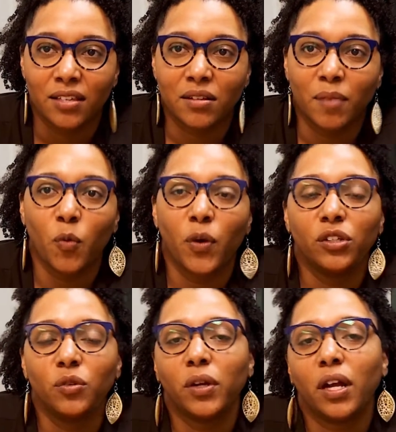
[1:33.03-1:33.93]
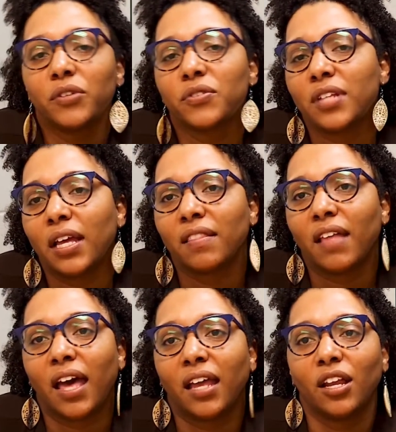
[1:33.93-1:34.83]
So, number one, you want to
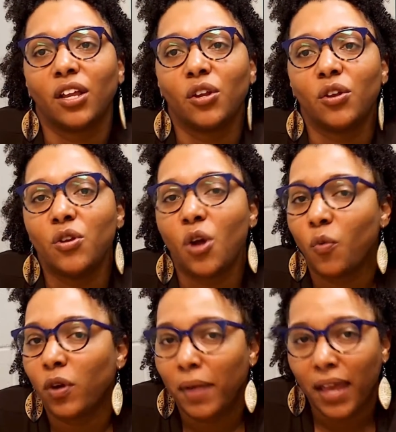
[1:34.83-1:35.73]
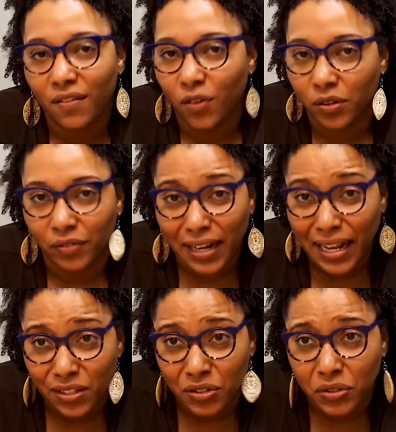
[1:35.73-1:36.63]
understand that no one may have all the right
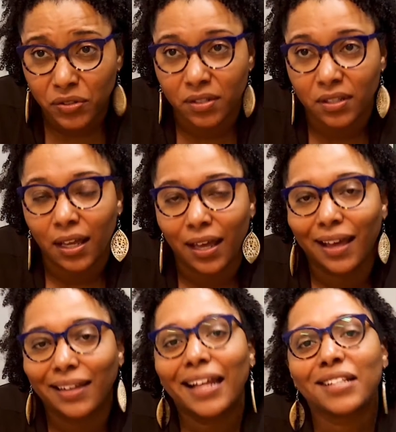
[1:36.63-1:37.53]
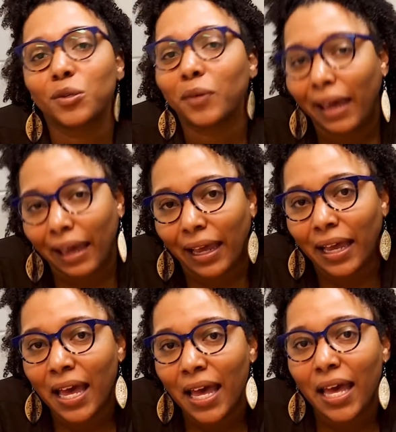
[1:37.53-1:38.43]
answers, and that's
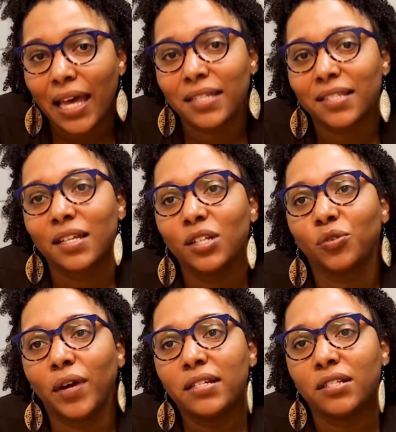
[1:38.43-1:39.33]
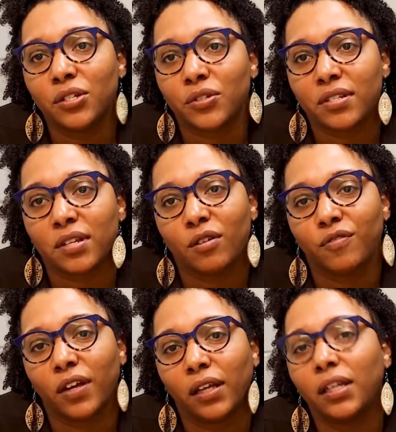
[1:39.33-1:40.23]
okay. Extend grace to
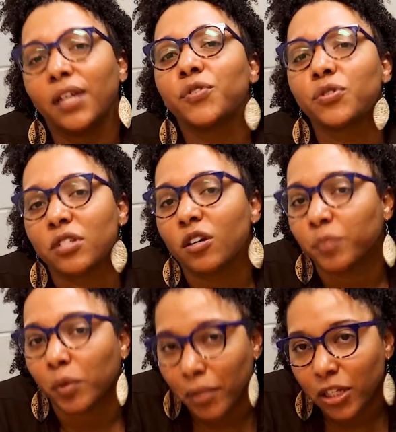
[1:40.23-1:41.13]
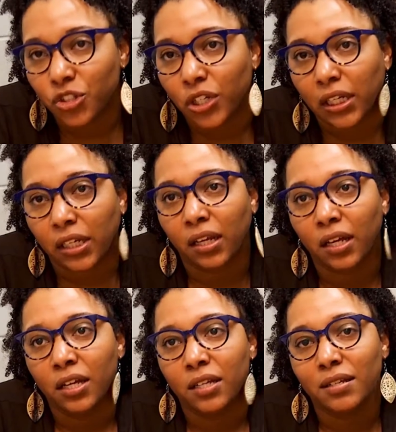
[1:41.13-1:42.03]
yourself and give yourself permission
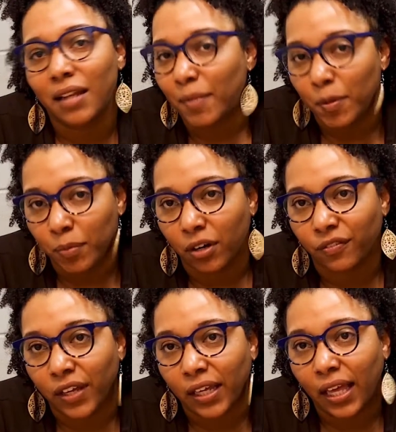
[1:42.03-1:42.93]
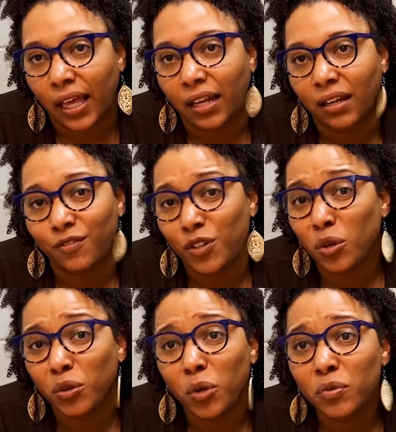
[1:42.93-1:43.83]
to not be perfect. And if you
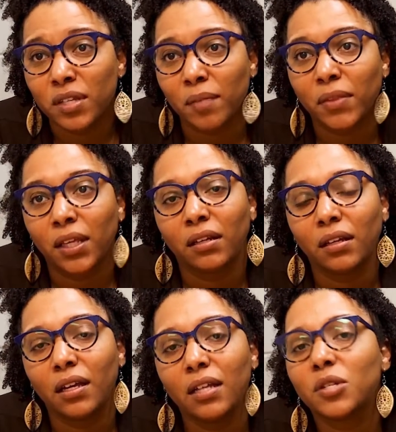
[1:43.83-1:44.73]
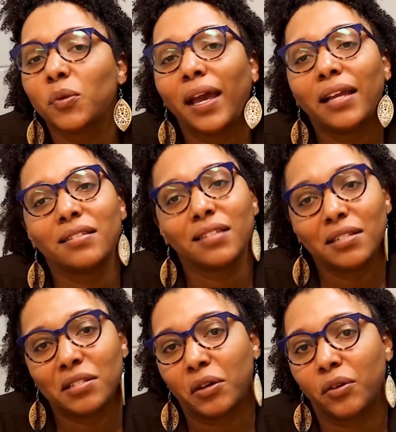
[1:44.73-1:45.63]
don't know something, it's okay to
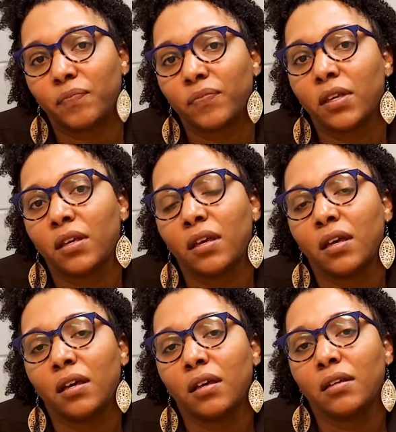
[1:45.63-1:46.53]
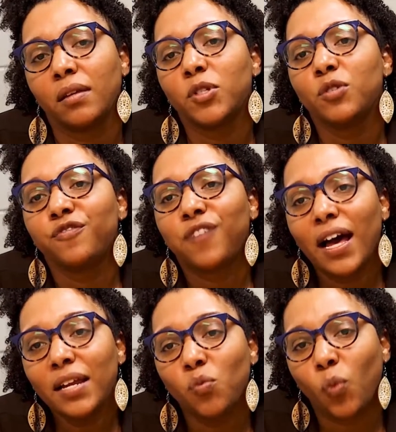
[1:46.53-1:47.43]
say so. Number two,
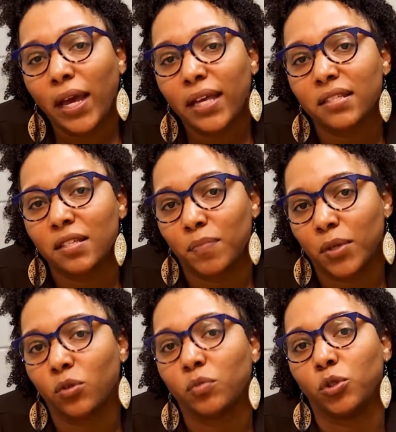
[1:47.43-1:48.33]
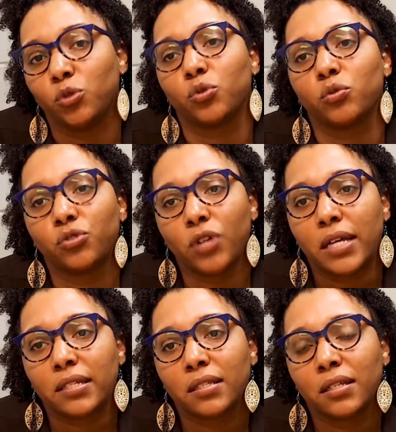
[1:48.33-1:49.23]
find ways to build mutual
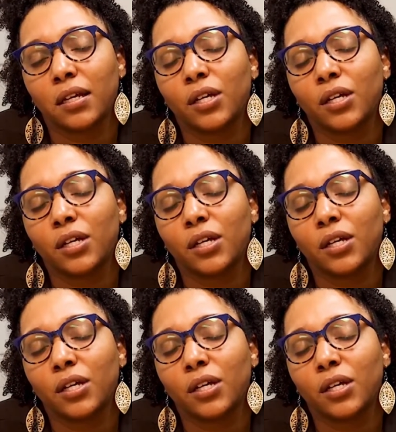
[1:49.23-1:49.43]
trust.